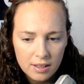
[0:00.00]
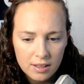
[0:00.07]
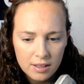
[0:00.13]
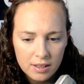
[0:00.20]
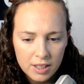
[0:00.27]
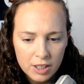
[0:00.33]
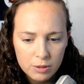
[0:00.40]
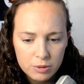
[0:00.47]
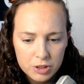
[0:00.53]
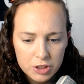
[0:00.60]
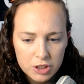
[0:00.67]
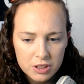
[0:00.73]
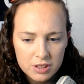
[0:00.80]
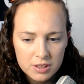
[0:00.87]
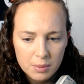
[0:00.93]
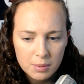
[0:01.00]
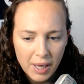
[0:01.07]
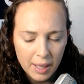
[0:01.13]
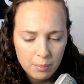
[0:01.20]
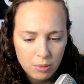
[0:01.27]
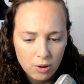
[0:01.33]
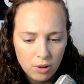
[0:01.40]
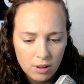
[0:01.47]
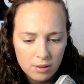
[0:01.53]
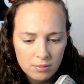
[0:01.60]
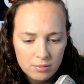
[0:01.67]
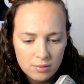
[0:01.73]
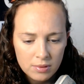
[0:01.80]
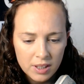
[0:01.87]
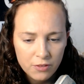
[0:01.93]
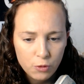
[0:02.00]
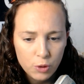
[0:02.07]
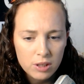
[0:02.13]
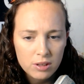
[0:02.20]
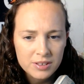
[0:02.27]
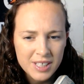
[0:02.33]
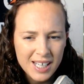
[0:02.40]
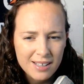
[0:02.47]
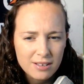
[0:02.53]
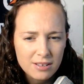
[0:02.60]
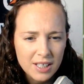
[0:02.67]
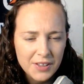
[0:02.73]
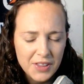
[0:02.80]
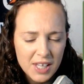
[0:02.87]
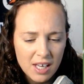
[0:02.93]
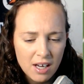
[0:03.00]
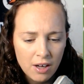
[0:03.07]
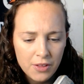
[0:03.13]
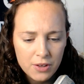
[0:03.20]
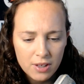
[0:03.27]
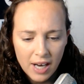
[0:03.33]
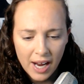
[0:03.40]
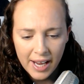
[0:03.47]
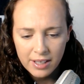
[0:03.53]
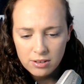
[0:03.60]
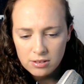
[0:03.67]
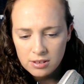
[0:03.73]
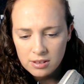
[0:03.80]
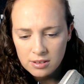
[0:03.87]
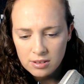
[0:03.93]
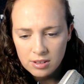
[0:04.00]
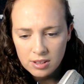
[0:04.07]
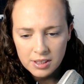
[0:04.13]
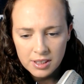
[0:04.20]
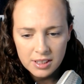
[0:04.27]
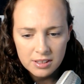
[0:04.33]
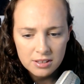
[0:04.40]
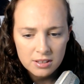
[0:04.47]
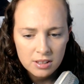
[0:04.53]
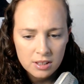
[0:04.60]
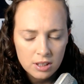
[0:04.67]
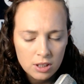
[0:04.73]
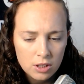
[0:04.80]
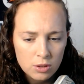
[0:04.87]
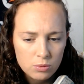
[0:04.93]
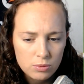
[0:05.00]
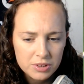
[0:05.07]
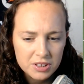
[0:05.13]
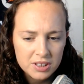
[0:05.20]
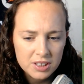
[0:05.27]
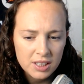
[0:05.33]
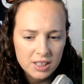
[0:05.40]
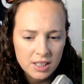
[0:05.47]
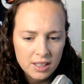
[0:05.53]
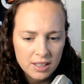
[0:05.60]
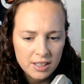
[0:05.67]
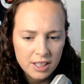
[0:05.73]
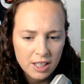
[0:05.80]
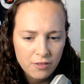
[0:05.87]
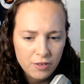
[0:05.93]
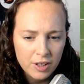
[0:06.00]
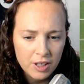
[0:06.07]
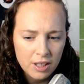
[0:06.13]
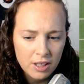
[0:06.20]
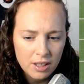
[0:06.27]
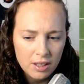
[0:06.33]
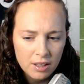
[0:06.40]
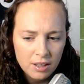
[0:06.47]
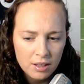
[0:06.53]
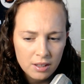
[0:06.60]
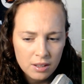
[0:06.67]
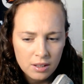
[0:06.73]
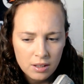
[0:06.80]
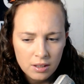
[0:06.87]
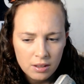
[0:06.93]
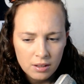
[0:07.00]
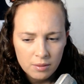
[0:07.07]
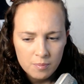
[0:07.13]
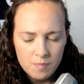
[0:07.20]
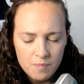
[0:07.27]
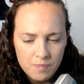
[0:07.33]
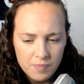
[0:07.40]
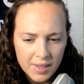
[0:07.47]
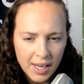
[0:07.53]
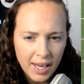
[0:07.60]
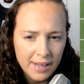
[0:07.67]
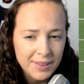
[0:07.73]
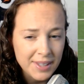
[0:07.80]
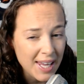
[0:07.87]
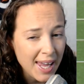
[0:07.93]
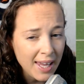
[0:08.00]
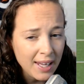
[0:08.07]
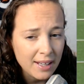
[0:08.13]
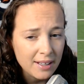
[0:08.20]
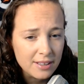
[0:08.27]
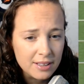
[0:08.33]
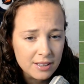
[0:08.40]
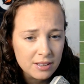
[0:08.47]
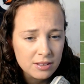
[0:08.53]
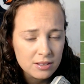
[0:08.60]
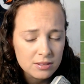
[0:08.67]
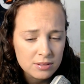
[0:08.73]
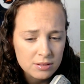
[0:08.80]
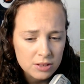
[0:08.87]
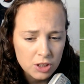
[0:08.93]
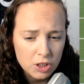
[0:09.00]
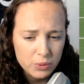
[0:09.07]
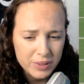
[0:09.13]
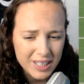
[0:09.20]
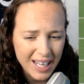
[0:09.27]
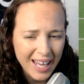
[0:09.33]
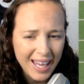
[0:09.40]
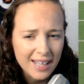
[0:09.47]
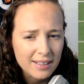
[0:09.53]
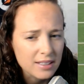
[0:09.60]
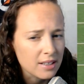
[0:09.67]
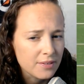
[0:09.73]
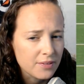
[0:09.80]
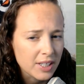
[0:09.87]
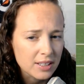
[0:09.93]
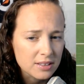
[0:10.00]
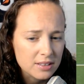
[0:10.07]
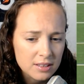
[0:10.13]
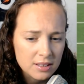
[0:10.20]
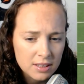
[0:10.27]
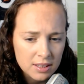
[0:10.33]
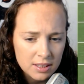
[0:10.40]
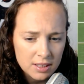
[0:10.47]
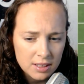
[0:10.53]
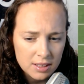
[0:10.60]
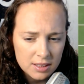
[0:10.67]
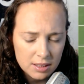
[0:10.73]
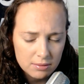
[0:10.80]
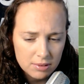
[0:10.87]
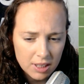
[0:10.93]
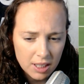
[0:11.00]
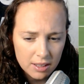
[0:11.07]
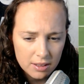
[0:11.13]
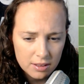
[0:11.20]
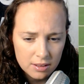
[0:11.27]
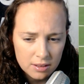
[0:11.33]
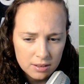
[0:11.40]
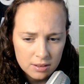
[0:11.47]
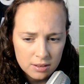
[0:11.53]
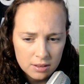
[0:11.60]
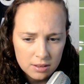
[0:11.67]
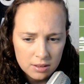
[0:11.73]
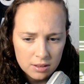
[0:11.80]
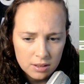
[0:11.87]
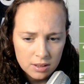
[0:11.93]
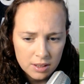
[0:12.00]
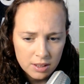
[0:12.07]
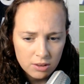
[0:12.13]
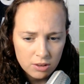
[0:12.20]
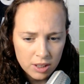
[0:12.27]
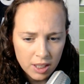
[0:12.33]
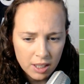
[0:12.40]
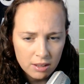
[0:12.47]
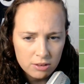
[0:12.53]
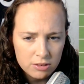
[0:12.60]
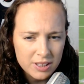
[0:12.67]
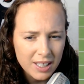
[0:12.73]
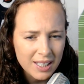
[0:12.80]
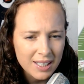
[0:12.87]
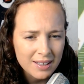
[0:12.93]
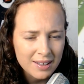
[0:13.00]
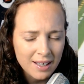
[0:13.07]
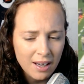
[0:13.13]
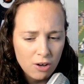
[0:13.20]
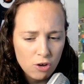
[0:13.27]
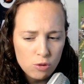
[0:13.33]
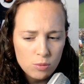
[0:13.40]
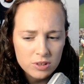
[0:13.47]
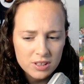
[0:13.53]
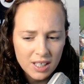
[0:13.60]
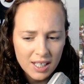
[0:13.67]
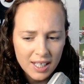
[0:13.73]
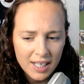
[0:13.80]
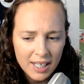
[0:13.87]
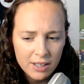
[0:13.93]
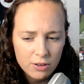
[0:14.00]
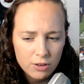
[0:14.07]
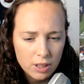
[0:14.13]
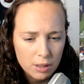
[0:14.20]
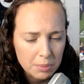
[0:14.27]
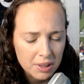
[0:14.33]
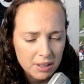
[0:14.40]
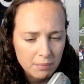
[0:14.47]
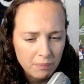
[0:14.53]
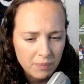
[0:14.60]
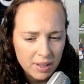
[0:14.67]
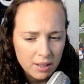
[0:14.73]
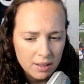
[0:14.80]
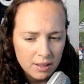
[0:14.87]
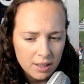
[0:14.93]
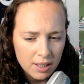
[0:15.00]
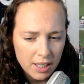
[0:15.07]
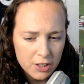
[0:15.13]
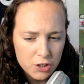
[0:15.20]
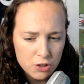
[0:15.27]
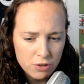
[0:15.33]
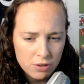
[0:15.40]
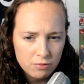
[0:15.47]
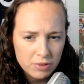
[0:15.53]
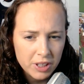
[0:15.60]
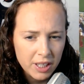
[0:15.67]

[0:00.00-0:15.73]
It was just a bad ball. If we take a look at the other angle on this, we'll see if he had the end, with a hand in the face. That would kind of, yeah, it looks like the guy almost got a hand on it, but it shouldn't really